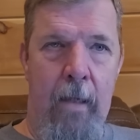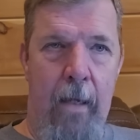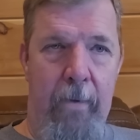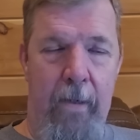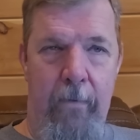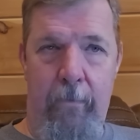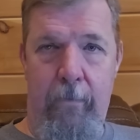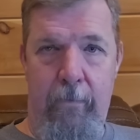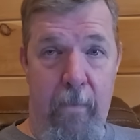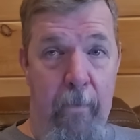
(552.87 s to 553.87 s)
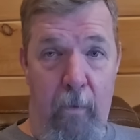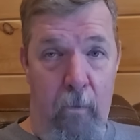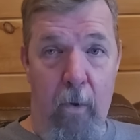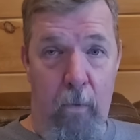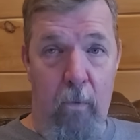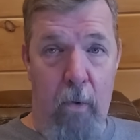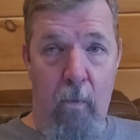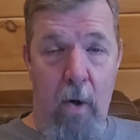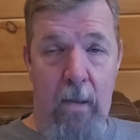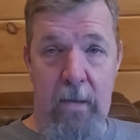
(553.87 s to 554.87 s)
I mean, remember World War
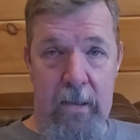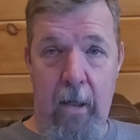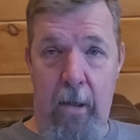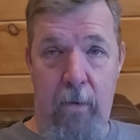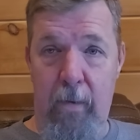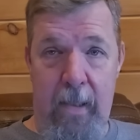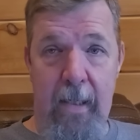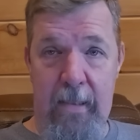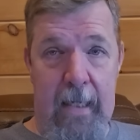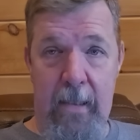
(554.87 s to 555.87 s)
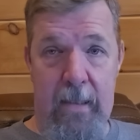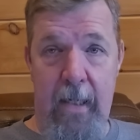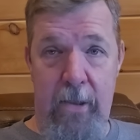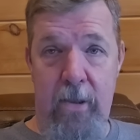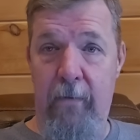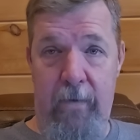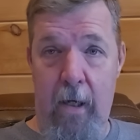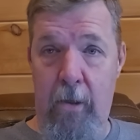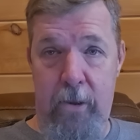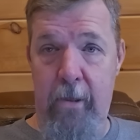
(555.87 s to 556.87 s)
One started with the assassination of the
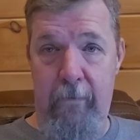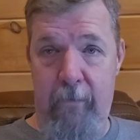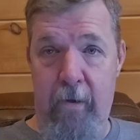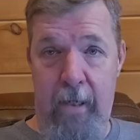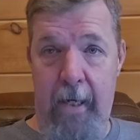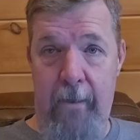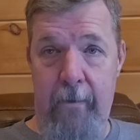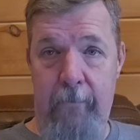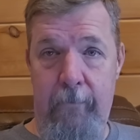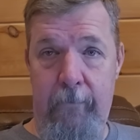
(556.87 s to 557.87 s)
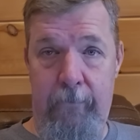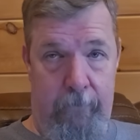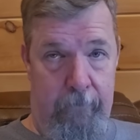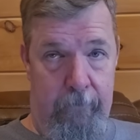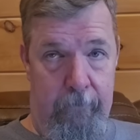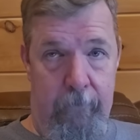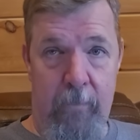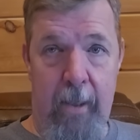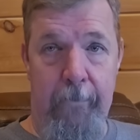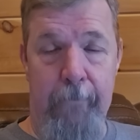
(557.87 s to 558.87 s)
Archduke Ferdinand,
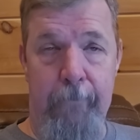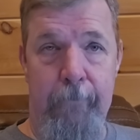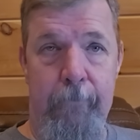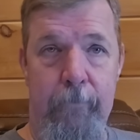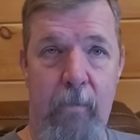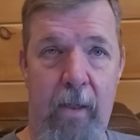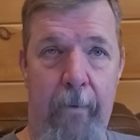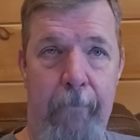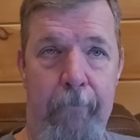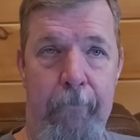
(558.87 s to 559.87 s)
right? Okay.